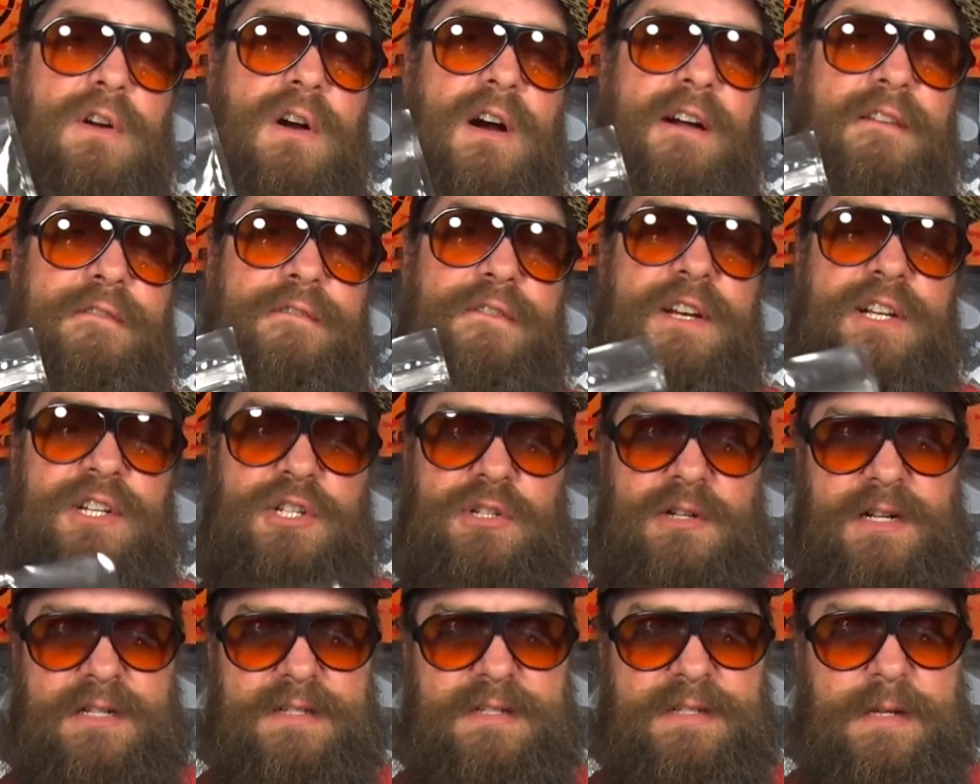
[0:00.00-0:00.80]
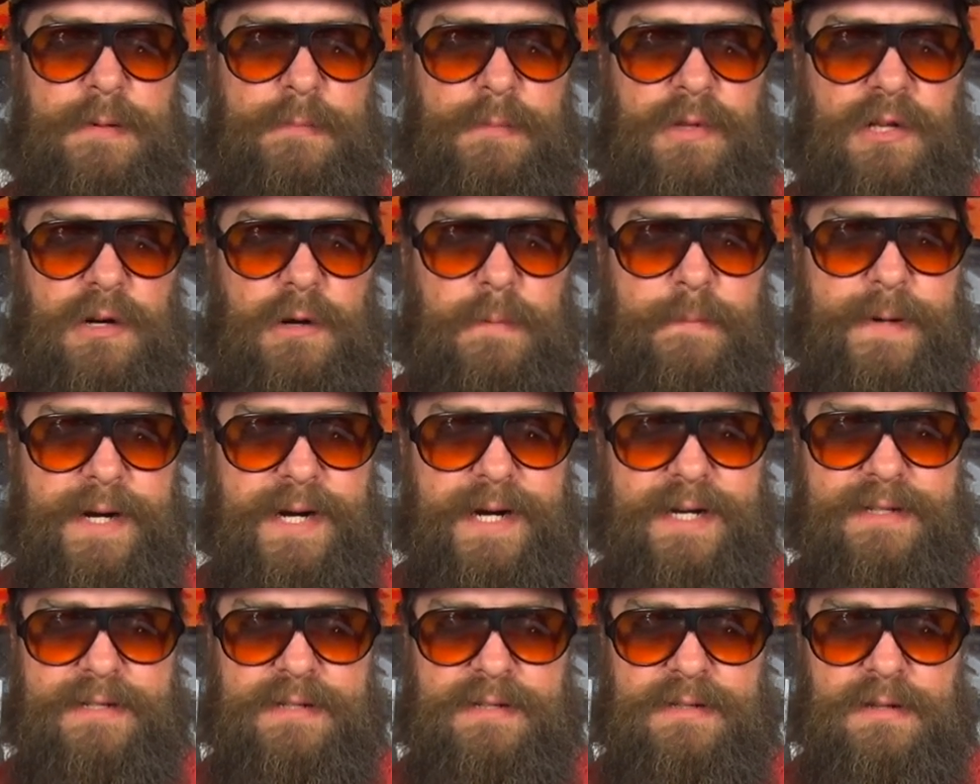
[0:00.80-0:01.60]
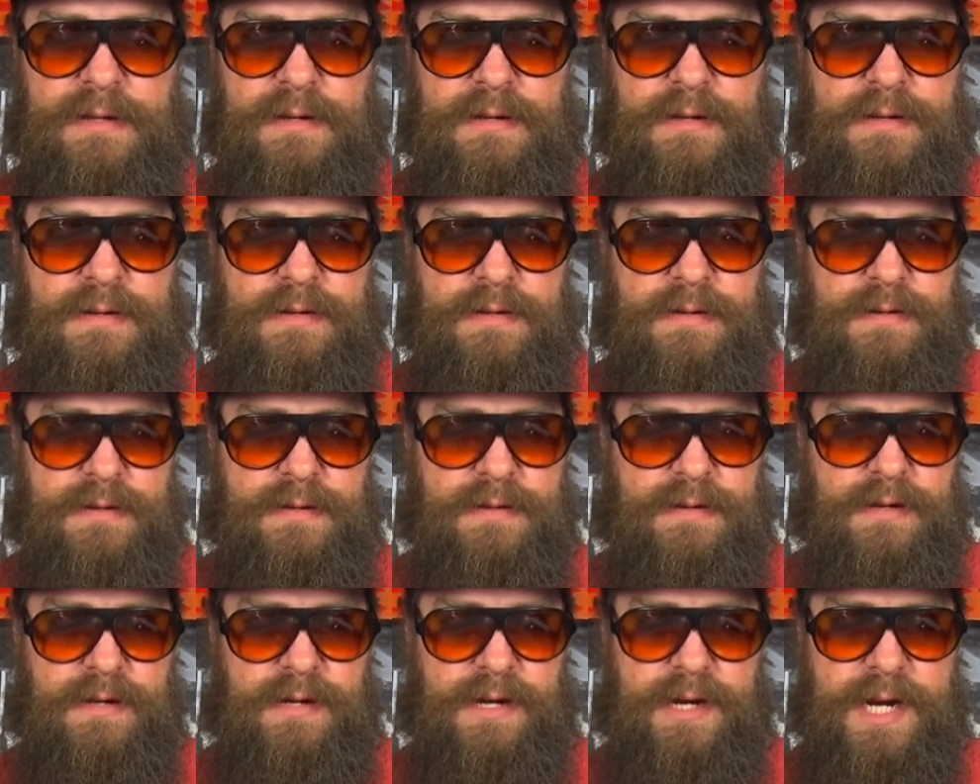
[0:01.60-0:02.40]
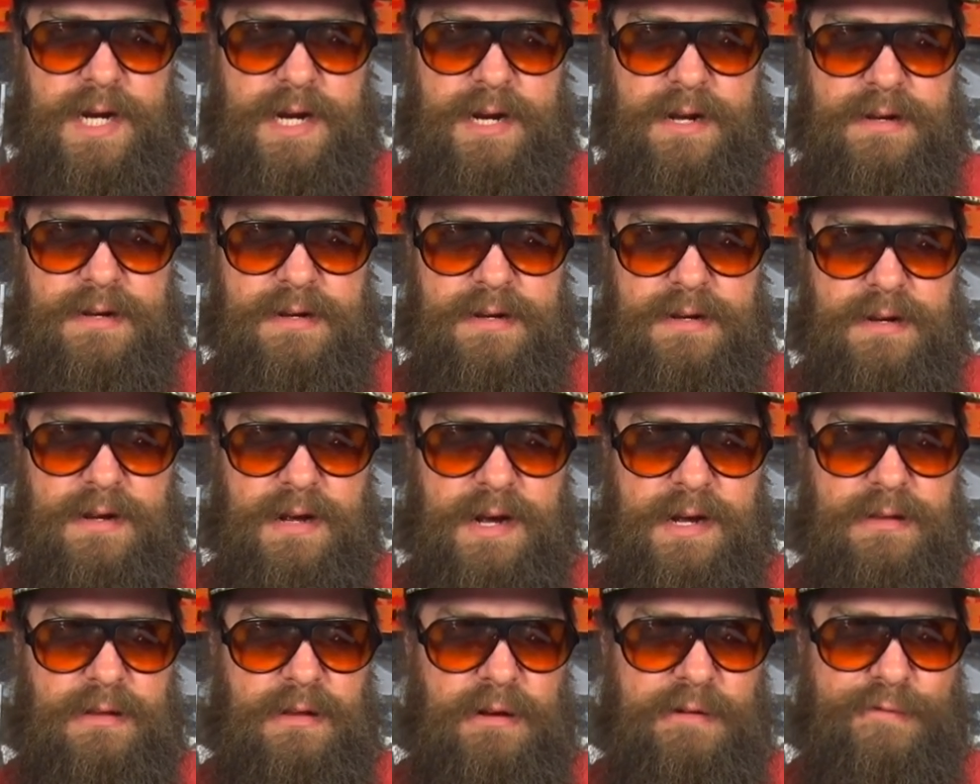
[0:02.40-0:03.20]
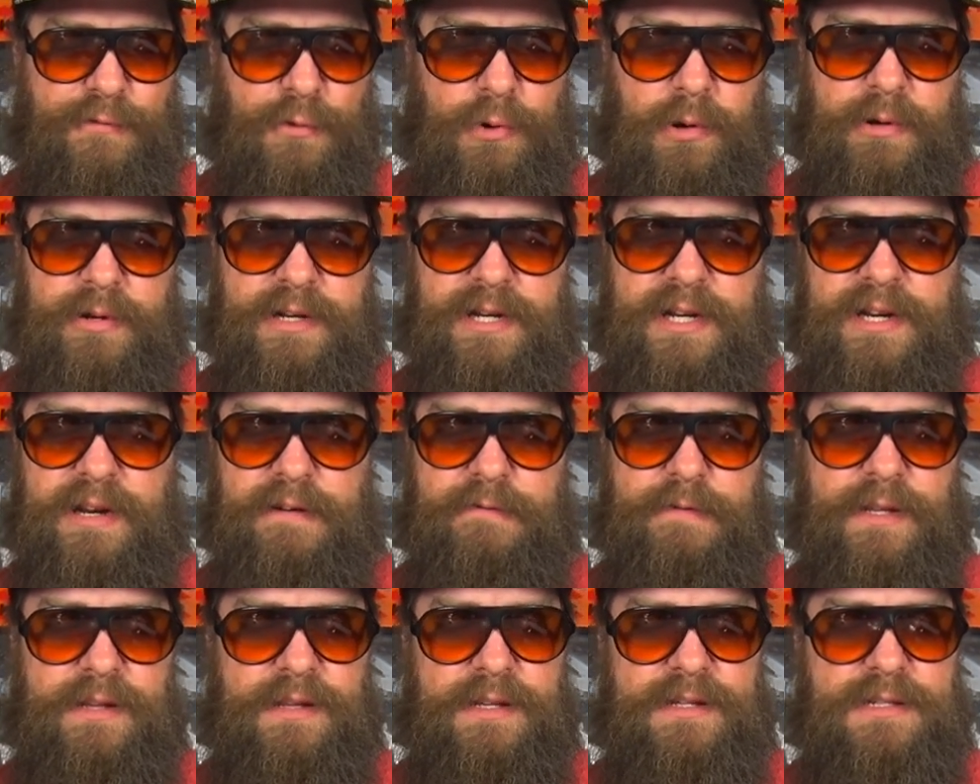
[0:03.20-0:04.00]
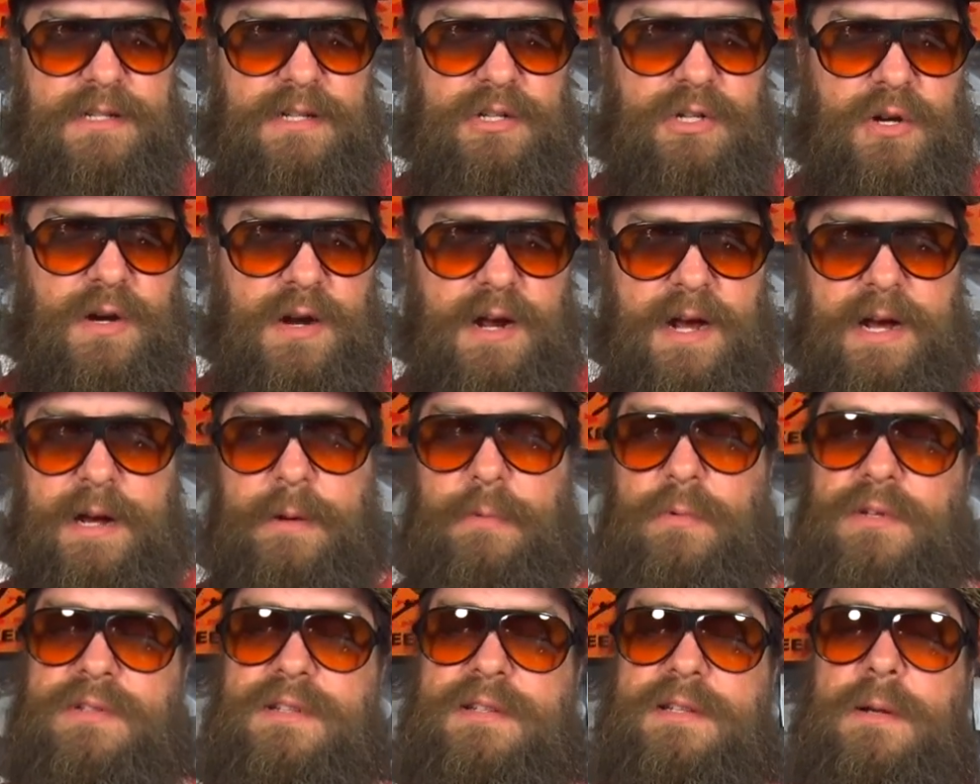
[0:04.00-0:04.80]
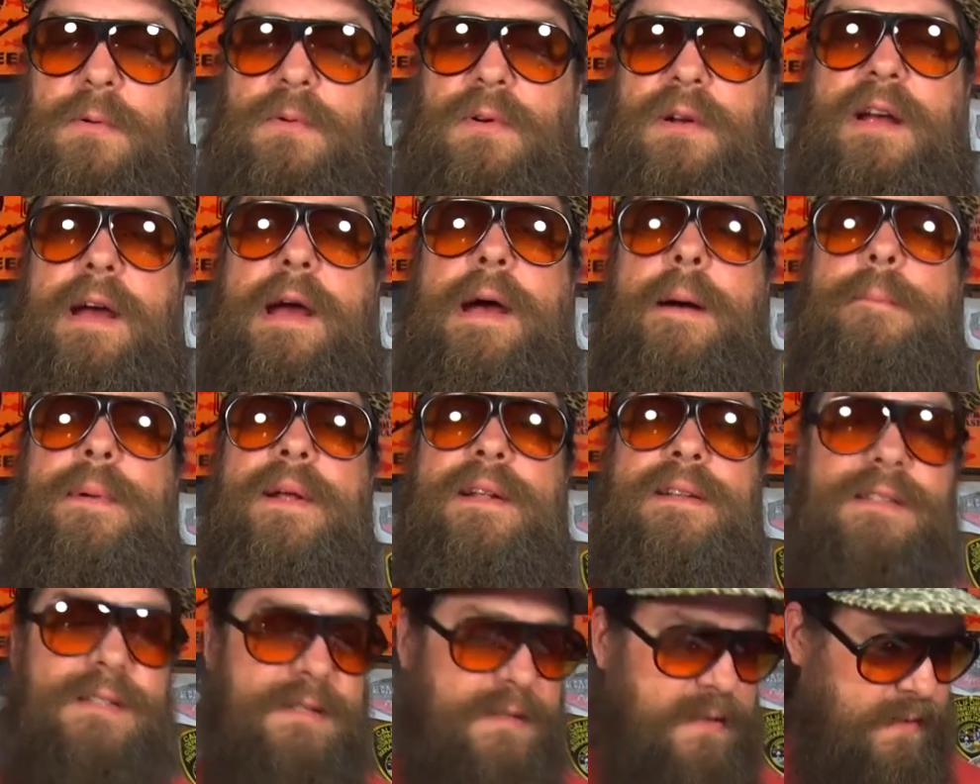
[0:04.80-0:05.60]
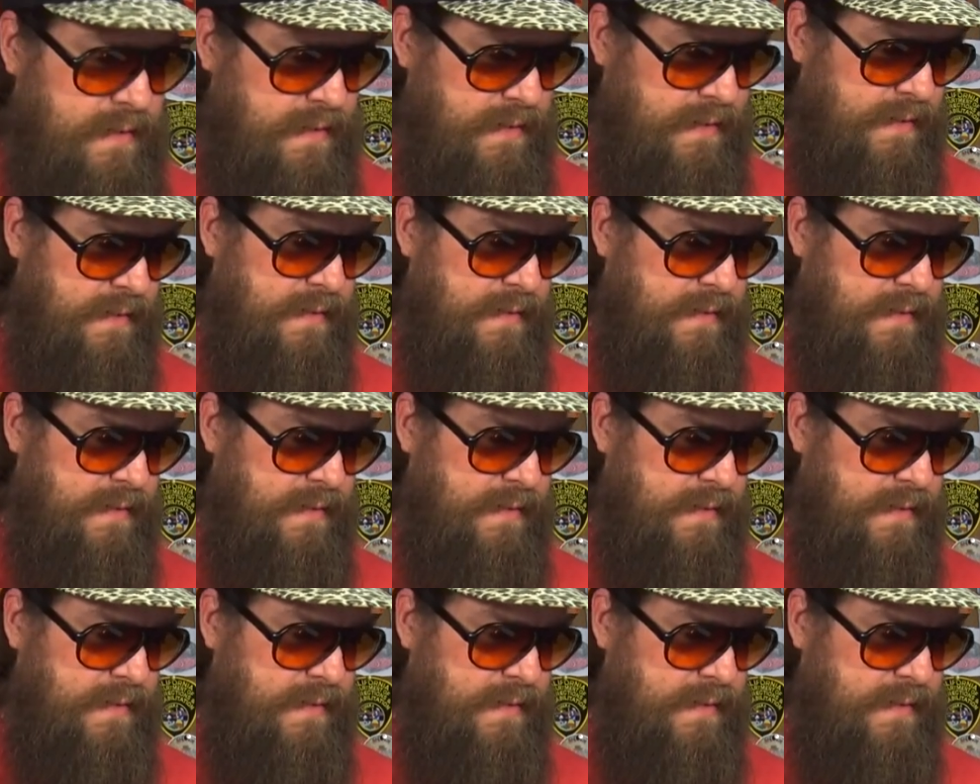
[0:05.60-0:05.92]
caught fish on similar baits, and I look forward to giving this a try. We'll see what happens.